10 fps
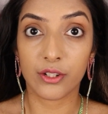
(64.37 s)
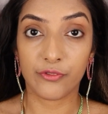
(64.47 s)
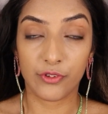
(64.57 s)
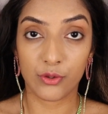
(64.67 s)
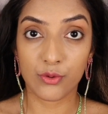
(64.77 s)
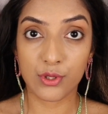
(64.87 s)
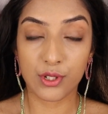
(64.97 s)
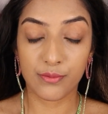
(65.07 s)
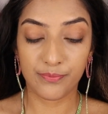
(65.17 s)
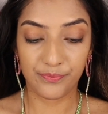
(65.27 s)

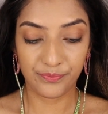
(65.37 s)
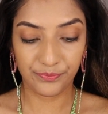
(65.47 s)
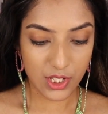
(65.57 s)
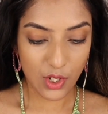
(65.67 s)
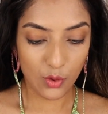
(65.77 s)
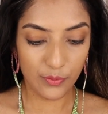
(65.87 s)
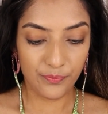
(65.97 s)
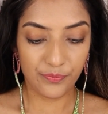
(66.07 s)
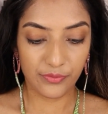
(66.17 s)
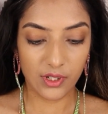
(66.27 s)
confused. So
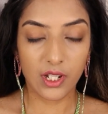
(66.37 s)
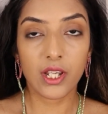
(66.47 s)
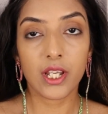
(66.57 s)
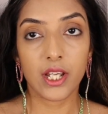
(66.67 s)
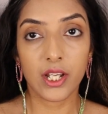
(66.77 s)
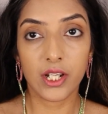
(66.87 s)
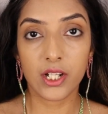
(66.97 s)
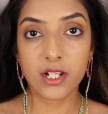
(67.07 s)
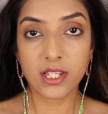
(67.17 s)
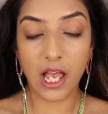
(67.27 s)

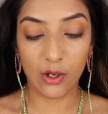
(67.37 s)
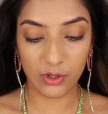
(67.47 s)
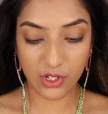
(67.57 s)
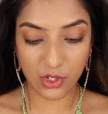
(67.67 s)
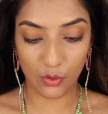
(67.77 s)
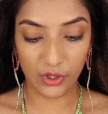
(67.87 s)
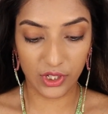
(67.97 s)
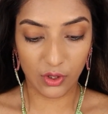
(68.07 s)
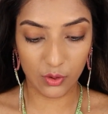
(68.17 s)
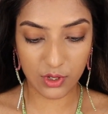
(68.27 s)
here's how the
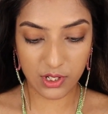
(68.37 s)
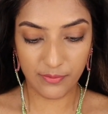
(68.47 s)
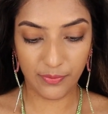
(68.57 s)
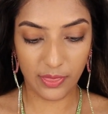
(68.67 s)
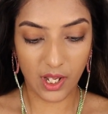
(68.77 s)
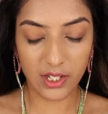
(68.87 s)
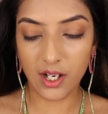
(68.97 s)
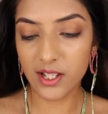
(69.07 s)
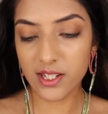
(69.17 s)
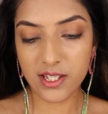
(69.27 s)
story goes. I
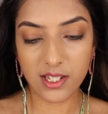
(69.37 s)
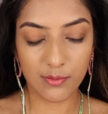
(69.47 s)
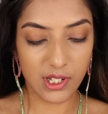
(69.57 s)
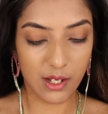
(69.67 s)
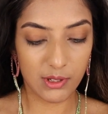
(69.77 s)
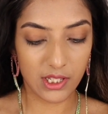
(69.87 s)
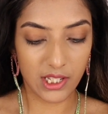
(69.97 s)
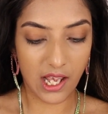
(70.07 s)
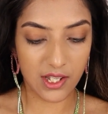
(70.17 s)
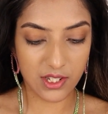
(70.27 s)
got this sometime in the
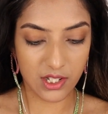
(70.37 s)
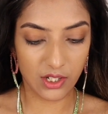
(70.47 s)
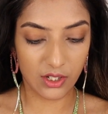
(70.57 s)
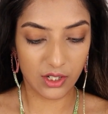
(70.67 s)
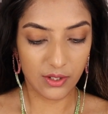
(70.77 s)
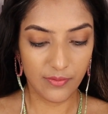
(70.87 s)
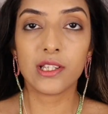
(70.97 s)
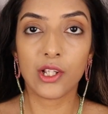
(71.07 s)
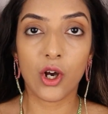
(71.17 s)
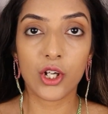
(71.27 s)
last year.
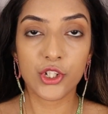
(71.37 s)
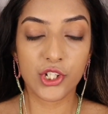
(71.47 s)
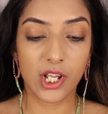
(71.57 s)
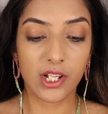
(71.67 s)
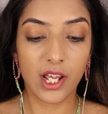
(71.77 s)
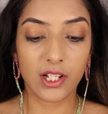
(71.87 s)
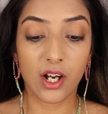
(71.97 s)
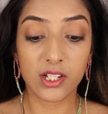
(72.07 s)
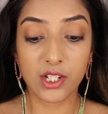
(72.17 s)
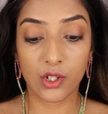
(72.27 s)
It launched and I
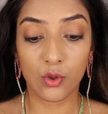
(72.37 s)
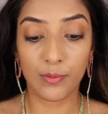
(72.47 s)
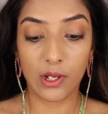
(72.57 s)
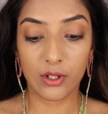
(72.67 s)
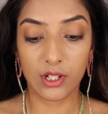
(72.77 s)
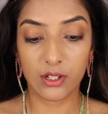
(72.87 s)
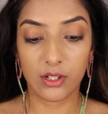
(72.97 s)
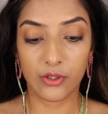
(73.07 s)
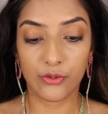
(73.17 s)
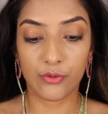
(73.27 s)
got to know about it
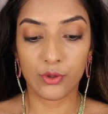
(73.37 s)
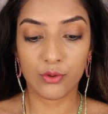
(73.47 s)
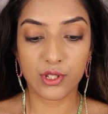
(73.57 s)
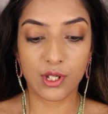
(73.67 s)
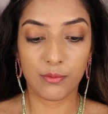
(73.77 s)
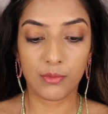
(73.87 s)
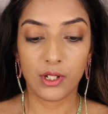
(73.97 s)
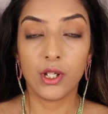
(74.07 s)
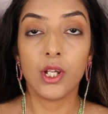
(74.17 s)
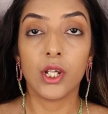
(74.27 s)
through
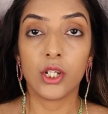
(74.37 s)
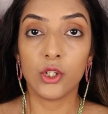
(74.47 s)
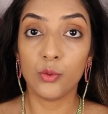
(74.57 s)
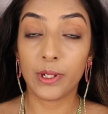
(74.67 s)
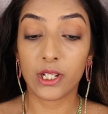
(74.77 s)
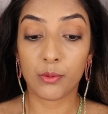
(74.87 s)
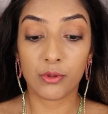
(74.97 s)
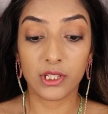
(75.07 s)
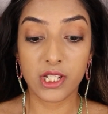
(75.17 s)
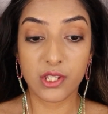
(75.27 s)
some new
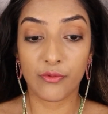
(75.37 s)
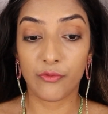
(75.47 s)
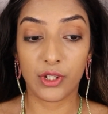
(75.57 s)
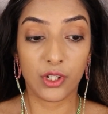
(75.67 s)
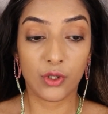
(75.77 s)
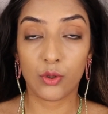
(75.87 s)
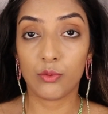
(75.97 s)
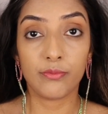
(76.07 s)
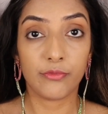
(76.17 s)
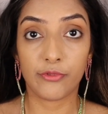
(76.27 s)
makeup release
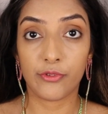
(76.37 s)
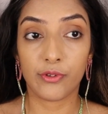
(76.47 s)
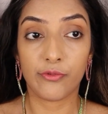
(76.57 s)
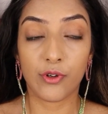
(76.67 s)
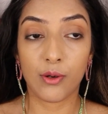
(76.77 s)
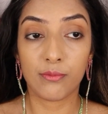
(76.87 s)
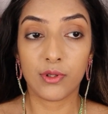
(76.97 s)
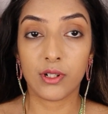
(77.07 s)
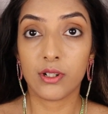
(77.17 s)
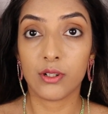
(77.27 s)
video
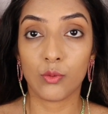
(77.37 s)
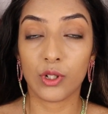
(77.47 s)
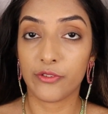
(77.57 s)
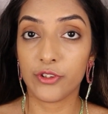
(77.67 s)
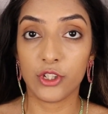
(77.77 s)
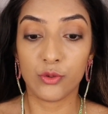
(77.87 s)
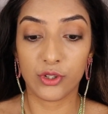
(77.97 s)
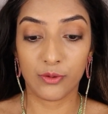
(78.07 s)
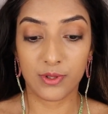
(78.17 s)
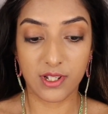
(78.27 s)
from one of the
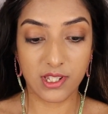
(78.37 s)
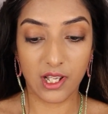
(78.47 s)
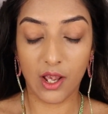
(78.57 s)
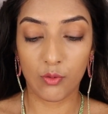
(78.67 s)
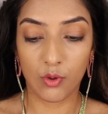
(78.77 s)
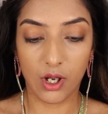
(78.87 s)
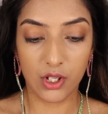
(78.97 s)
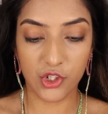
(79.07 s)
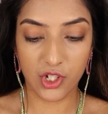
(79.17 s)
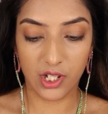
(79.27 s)
YouTubers that I
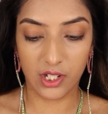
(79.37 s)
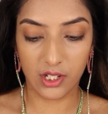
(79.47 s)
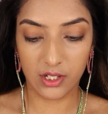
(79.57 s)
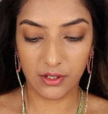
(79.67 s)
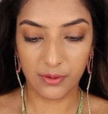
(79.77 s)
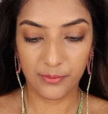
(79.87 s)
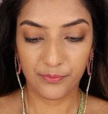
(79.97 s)
watch and